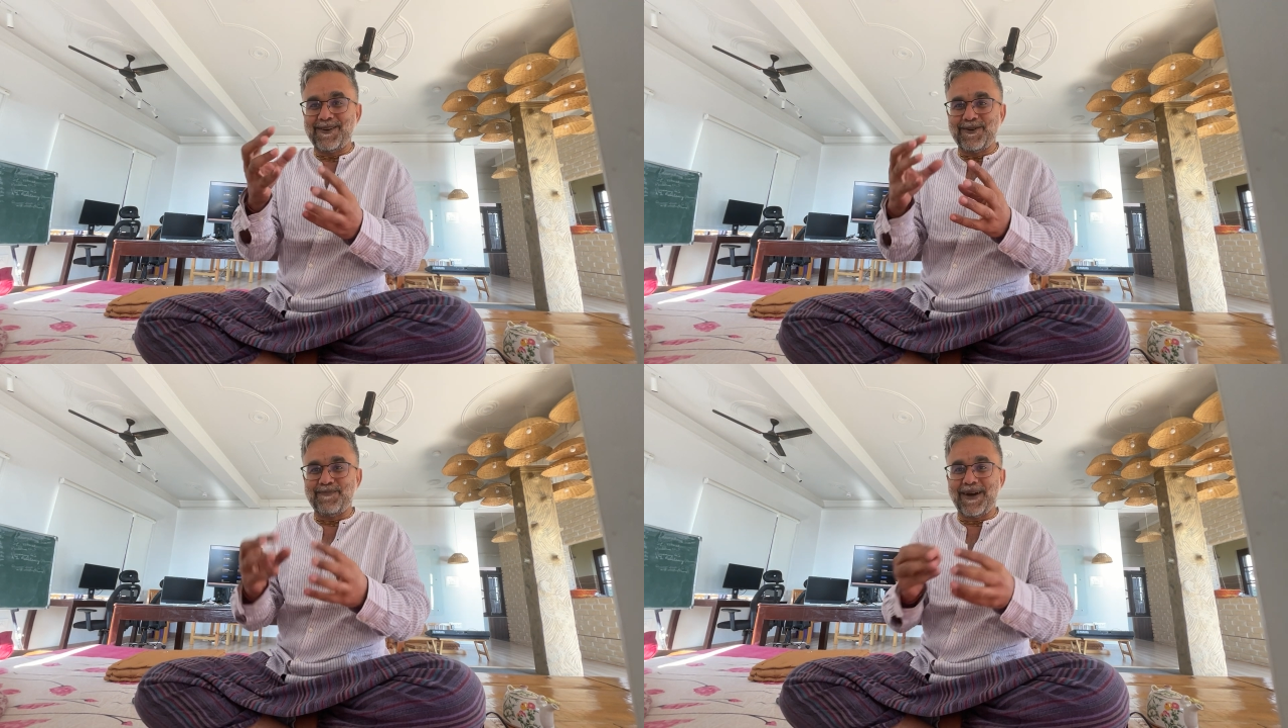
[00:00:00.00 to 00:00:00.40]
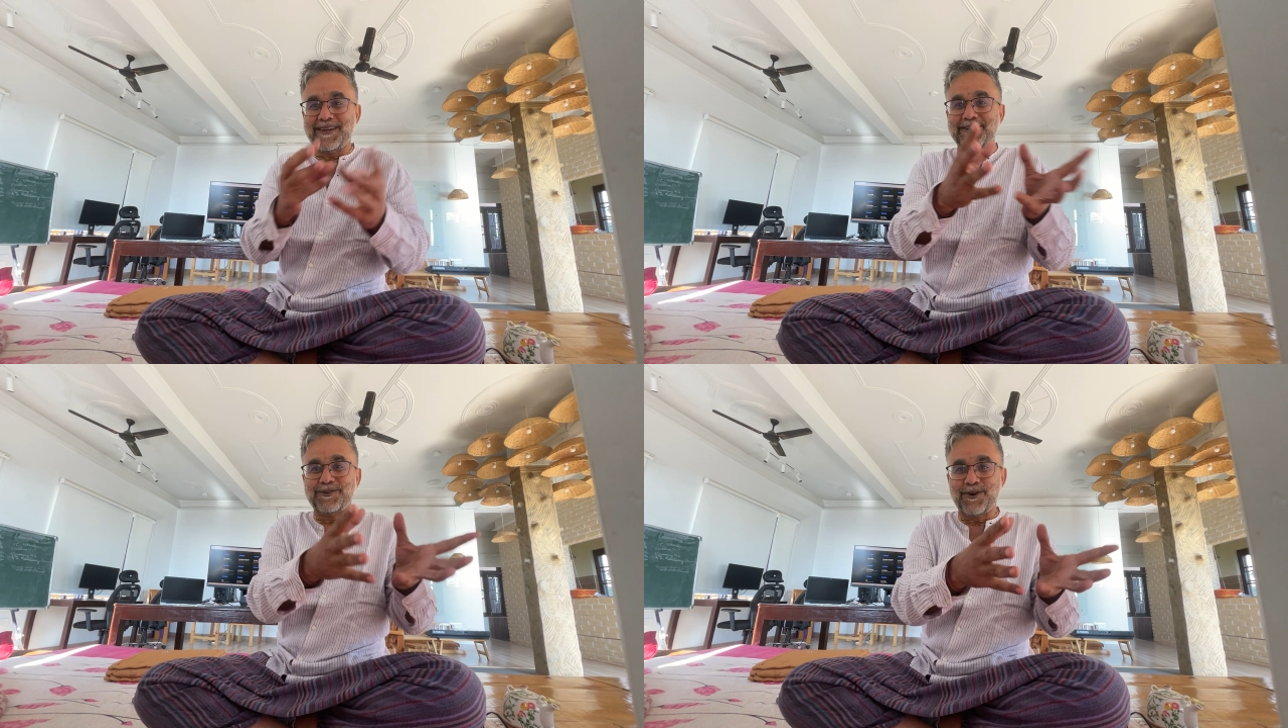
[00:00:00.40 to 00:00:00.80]
or buy
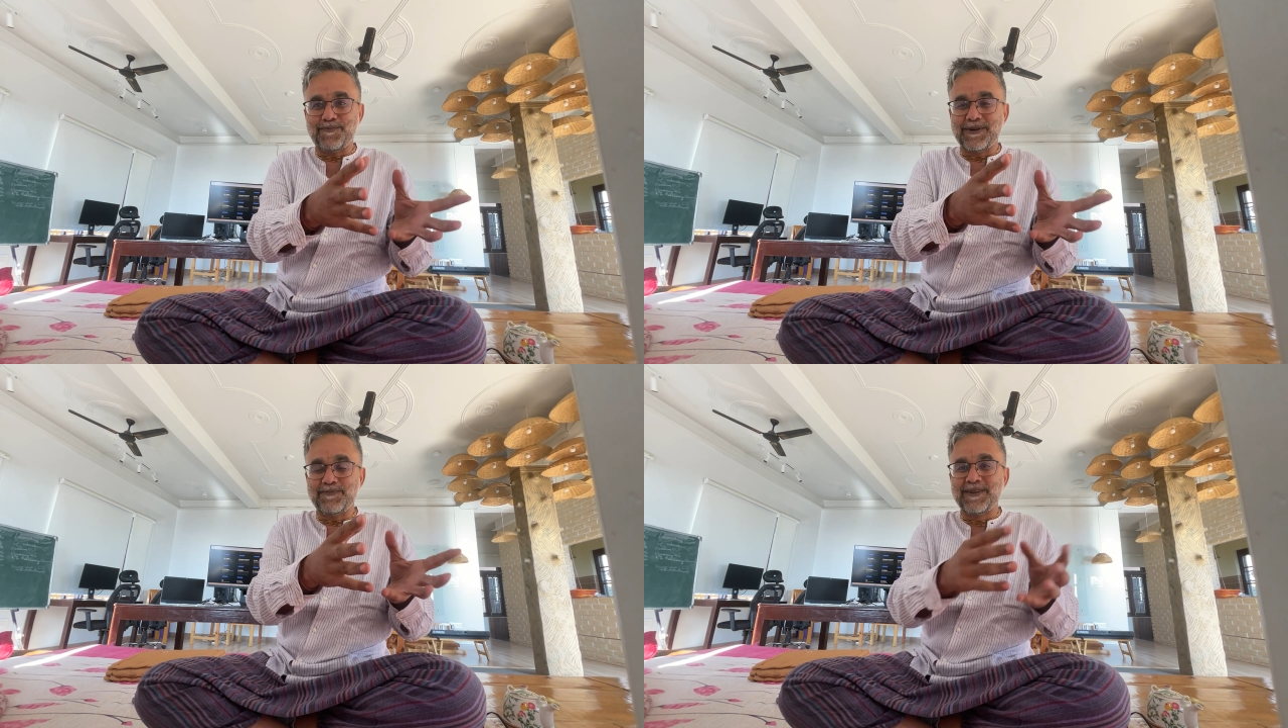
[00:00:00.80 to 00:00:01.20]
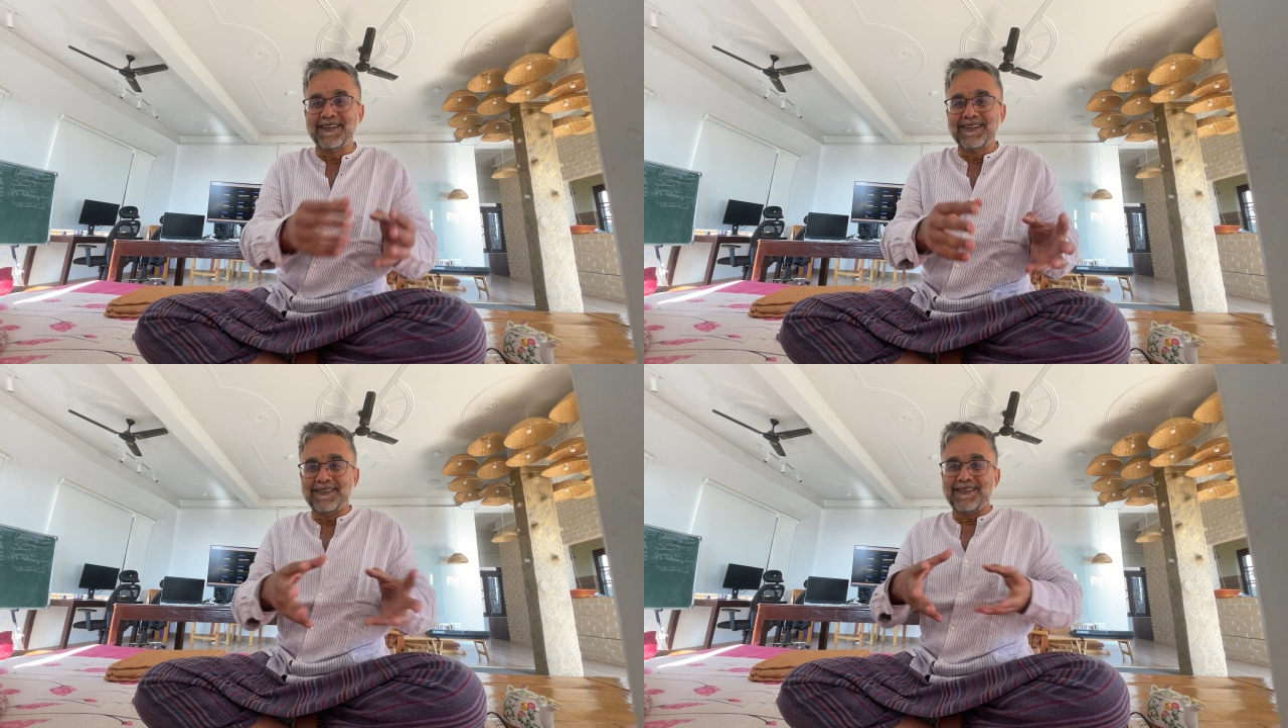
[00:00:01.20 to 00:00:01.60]
a top up,
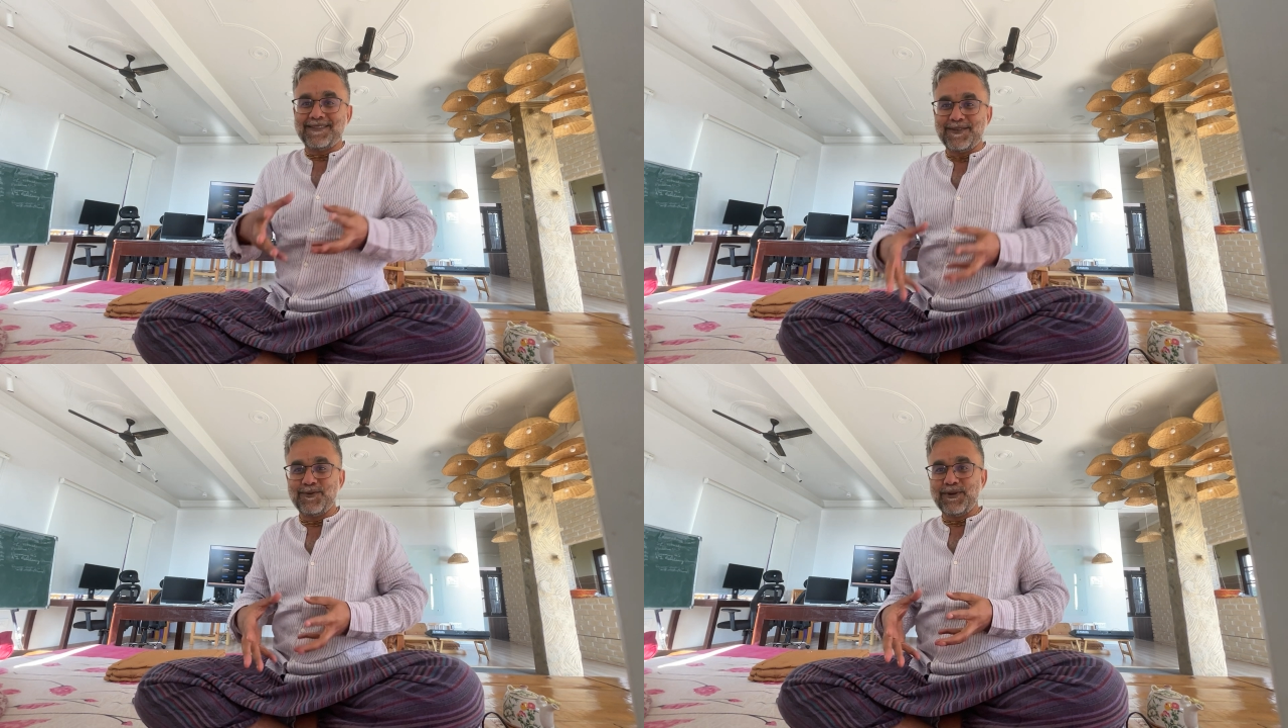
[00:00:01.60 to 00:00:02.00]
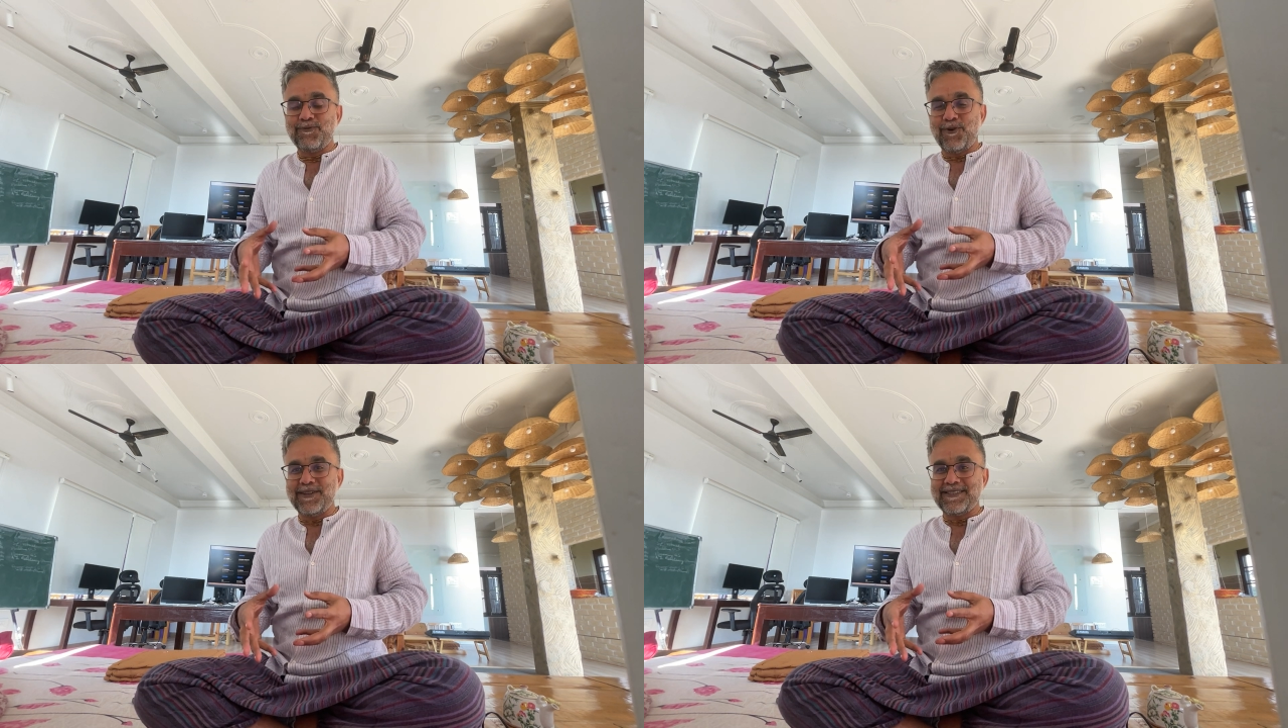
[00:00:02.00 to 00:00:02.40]
there's a new
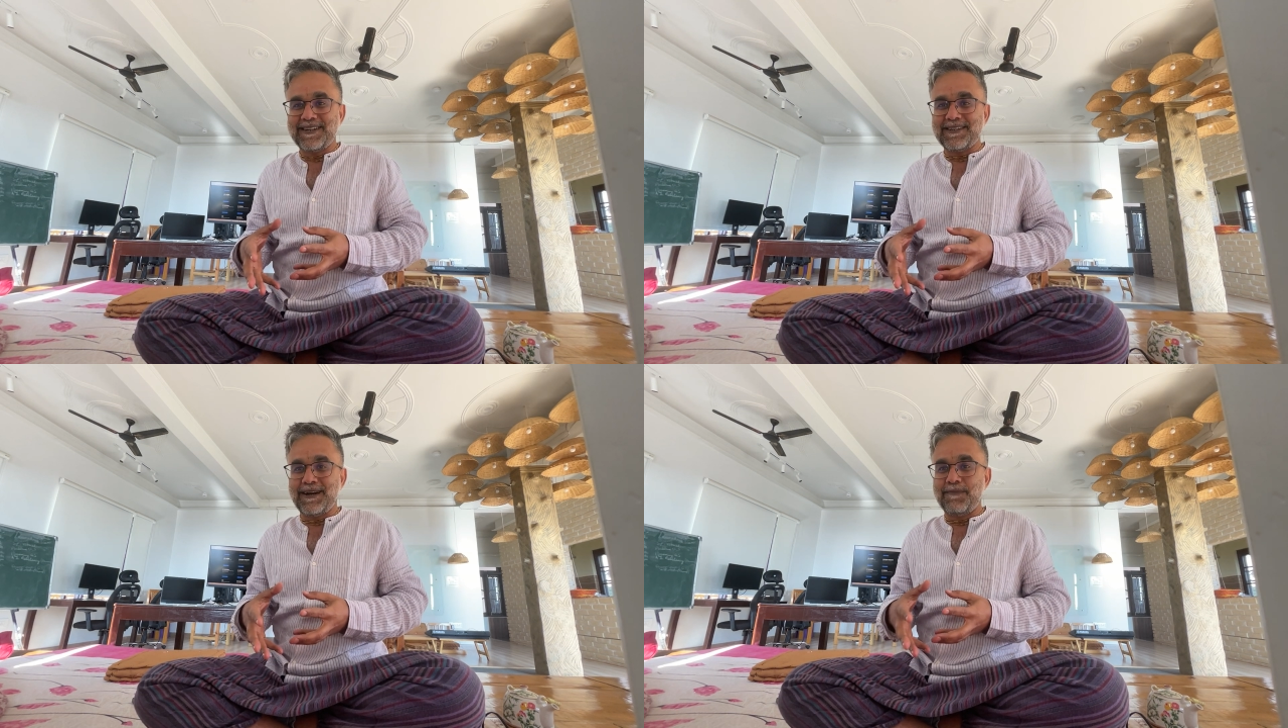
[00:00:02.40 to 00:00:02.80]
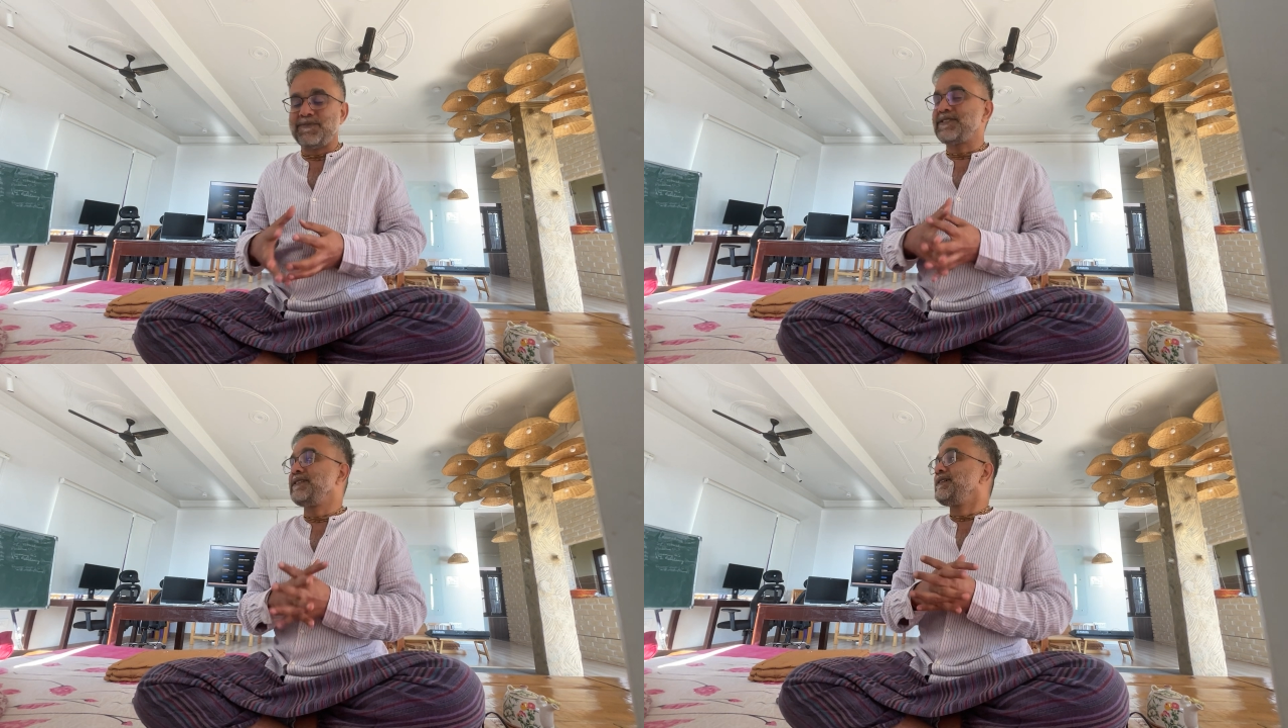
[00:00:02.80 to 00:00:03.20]
invoice that comes.